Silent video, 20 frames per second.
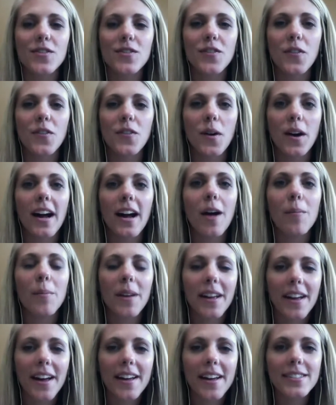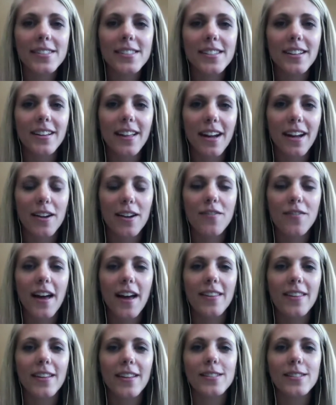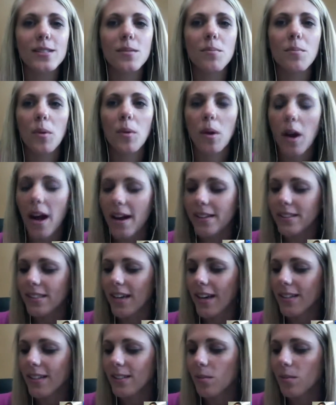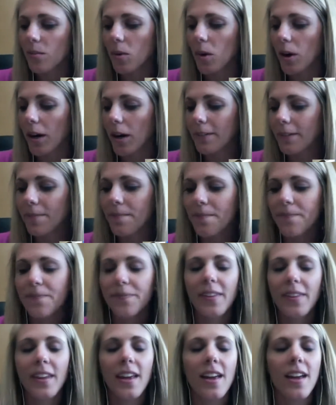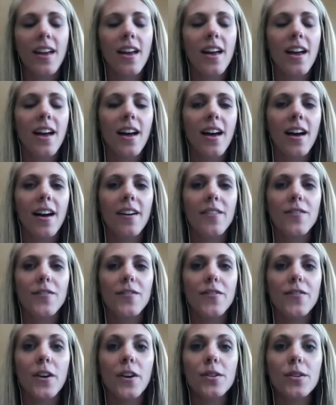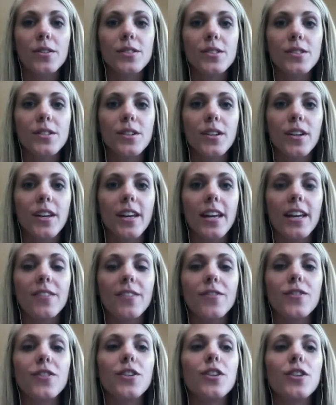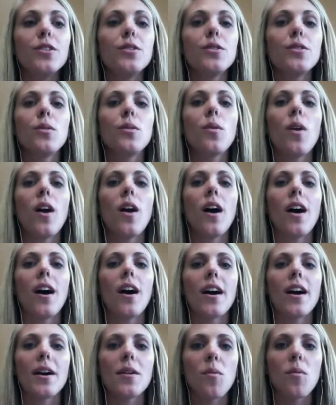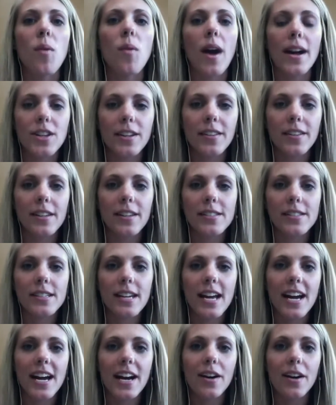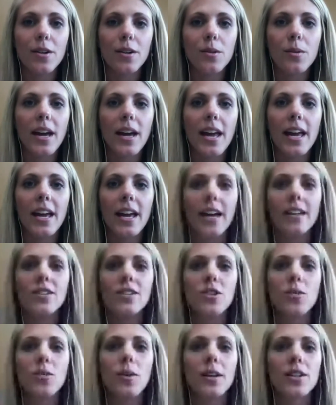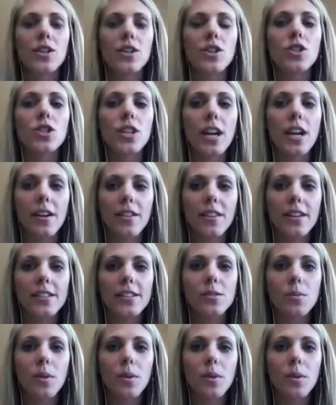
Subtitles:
for helping us clarify this process more. Folks, if you are watching this now and you want to share this with